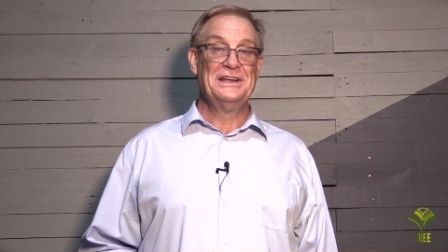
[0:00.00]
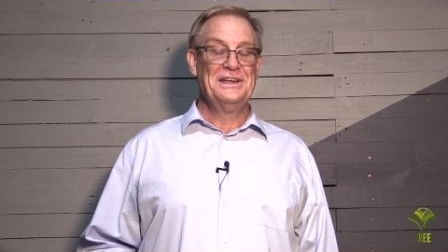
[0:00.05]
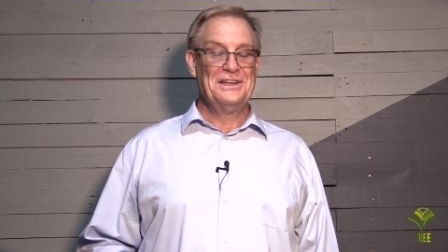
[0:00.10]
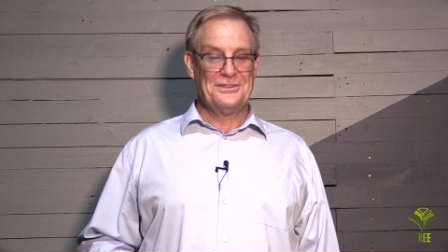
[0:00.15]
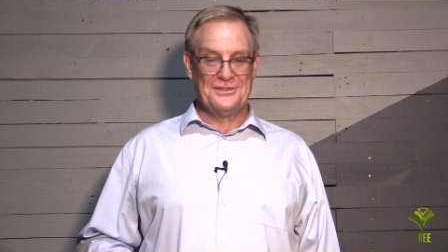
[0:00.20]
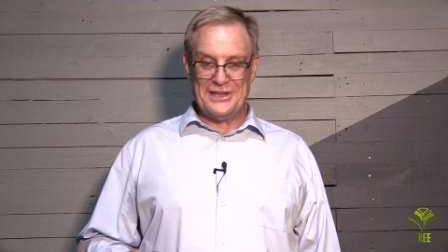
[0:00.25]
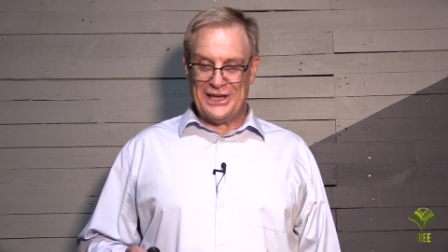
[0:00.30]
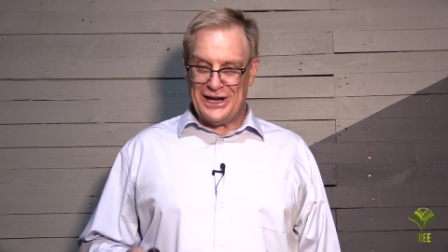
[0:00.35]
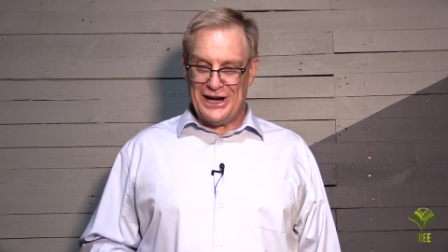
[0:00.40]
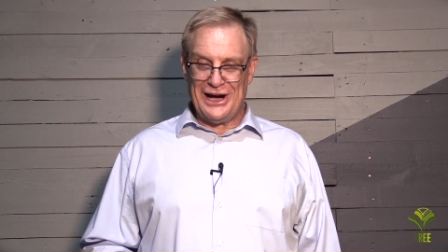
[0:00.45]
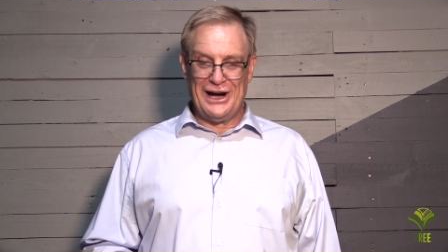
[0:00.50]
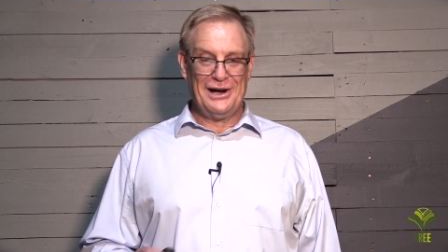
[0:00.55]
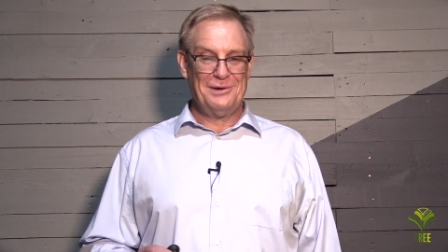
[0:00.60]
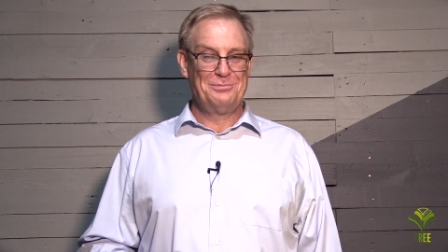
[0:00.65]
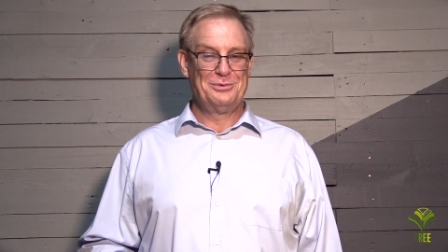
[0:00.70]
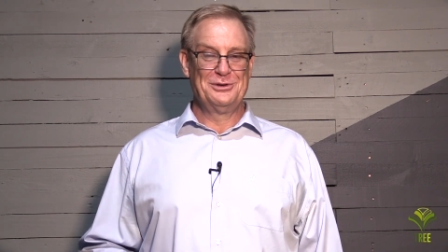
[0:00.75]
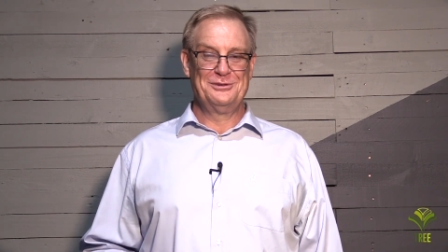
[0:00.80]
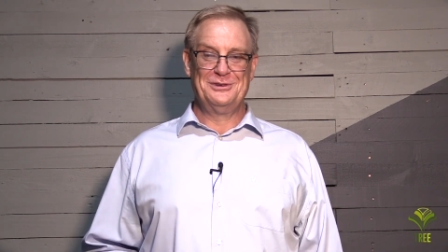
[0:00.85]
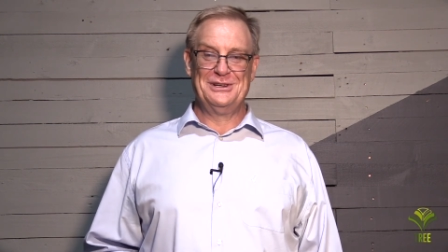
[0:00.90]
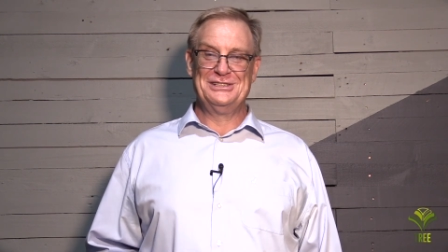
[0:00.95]
There are
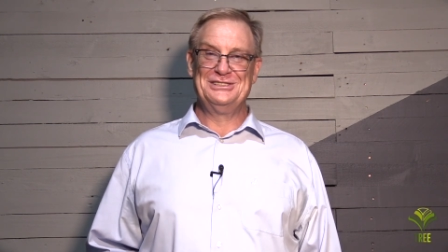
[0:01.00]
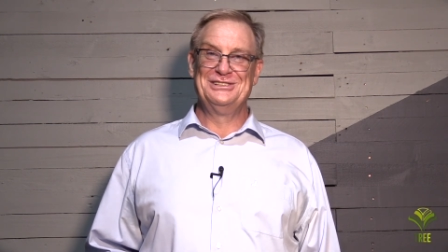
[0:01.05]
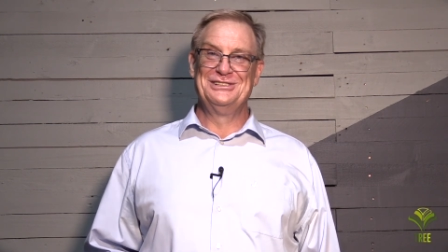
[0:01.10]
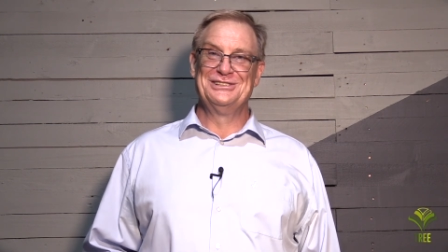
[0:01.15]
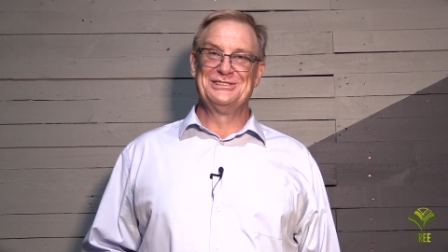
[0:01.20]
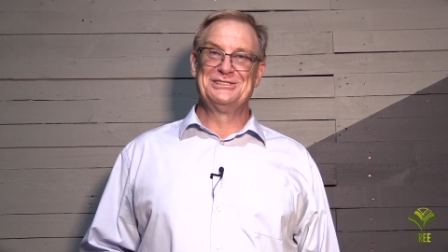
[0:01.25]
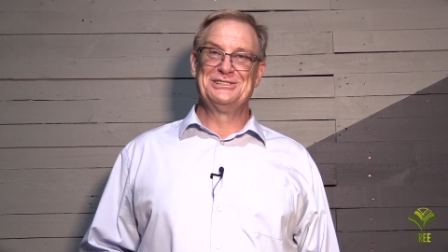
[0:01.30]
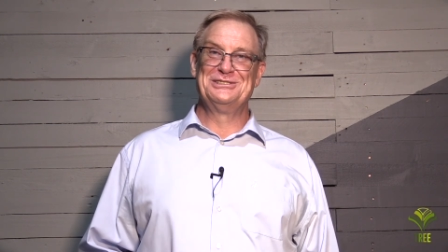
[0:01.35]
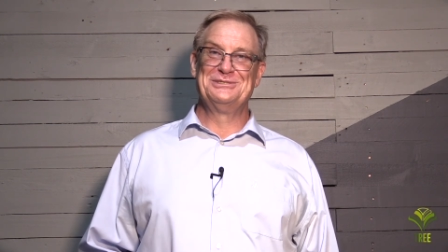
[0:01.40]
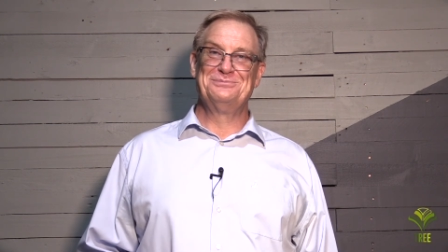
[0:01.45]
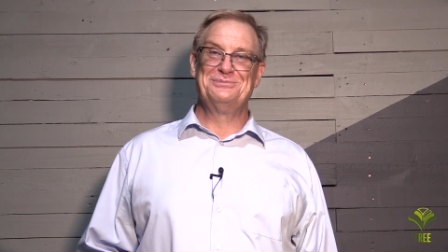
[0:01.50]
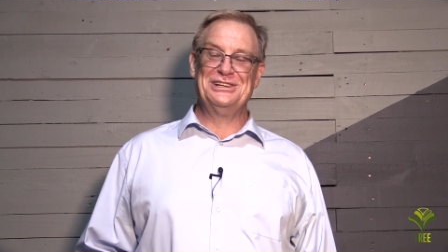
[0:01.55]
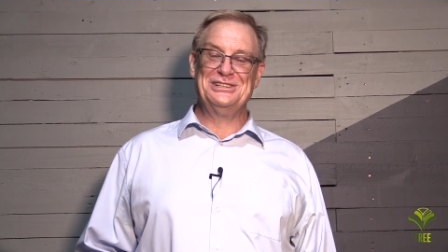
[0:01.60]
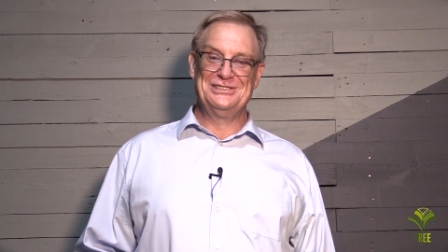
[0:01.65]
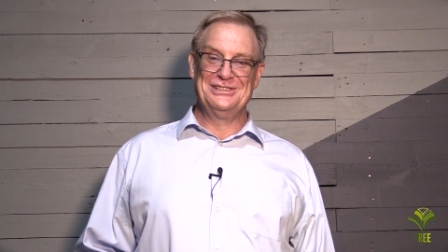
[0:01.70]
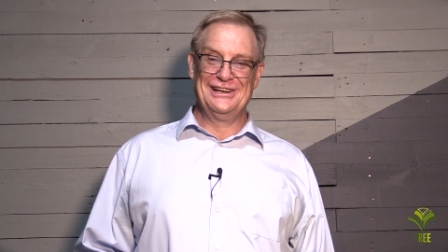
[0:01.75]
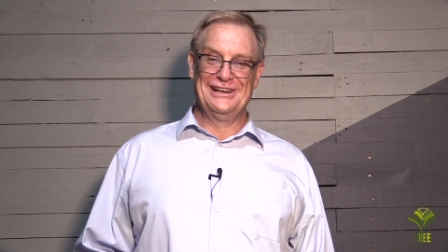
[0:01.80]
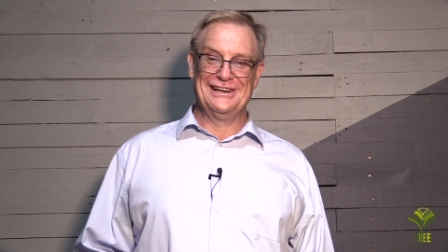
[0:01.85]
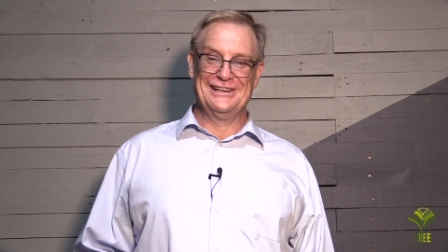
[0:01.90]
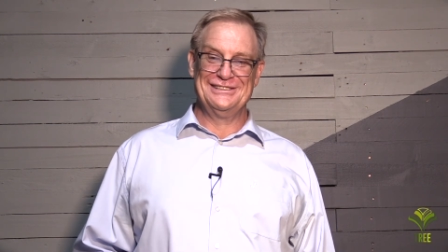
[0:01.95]
professionals
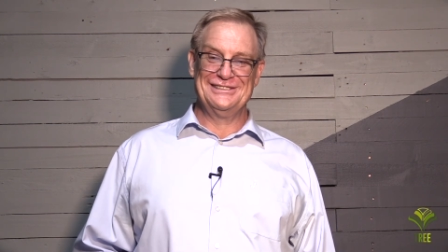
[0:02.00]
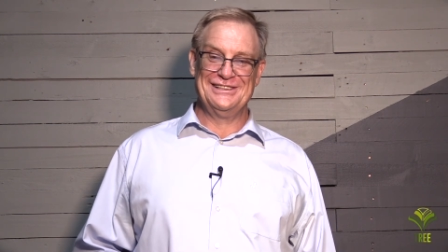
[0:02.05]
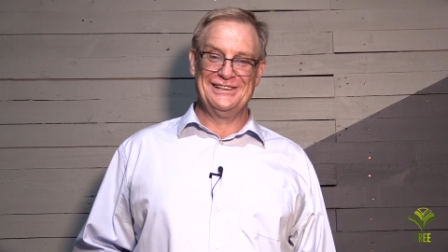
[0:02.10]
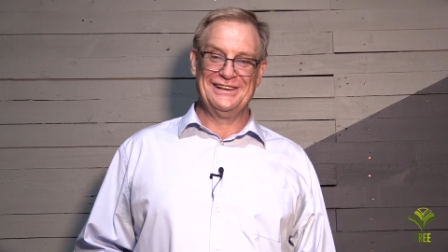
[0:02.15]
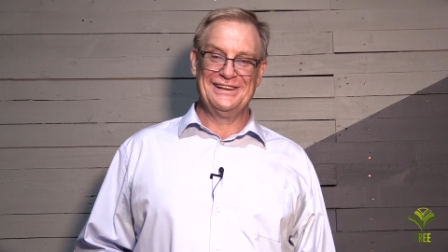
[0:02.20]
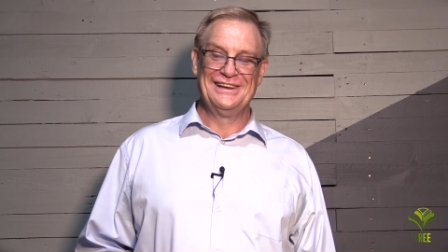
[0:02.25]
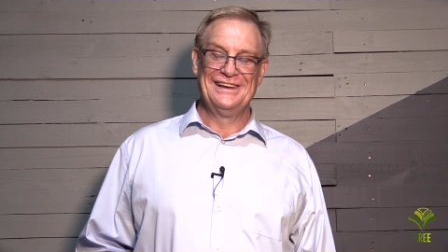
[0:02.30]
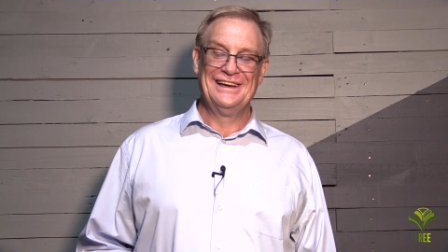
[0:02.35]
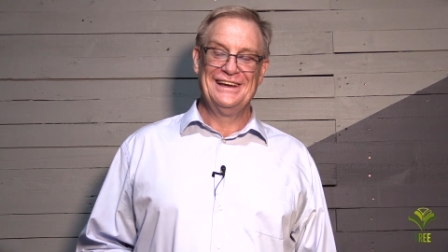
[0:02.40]
specializing